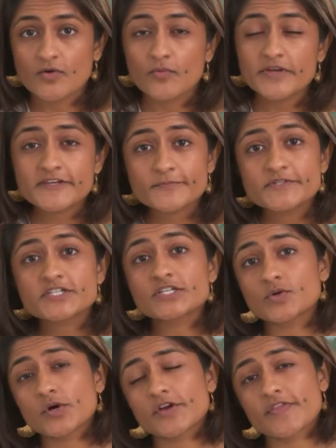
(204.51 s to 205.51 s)
we can be
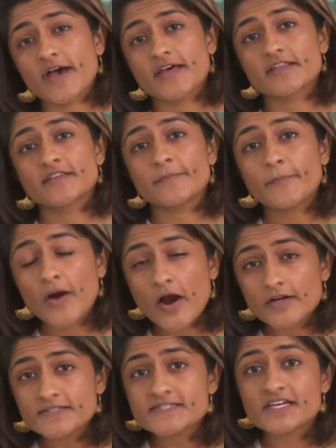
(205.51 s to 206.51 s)
sure that the
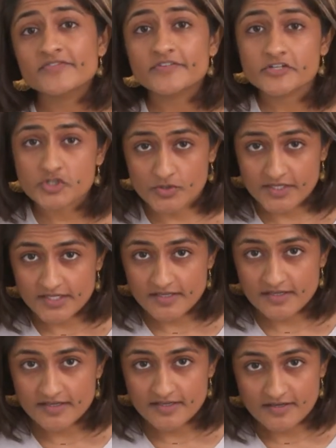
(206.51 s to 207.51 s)
parts of a
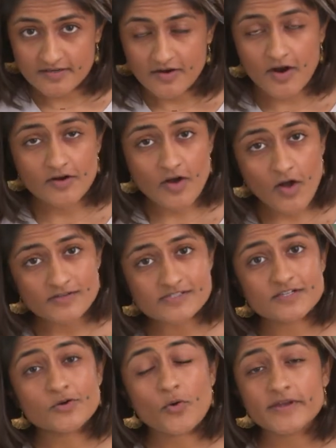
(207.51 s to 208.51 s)
tree are
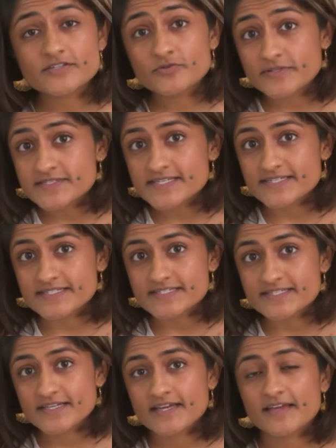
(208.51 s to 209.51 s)
also going to
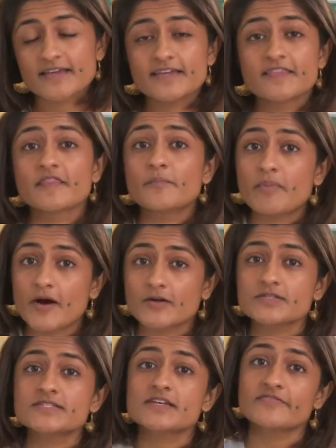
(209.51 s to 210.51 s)
exist in the
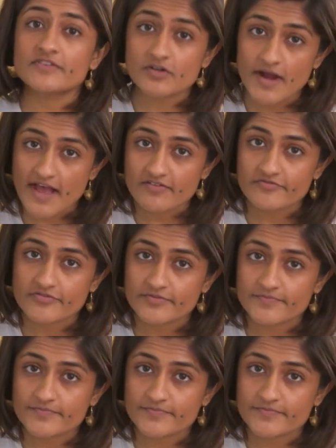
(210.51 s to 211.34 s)
parts of a graph.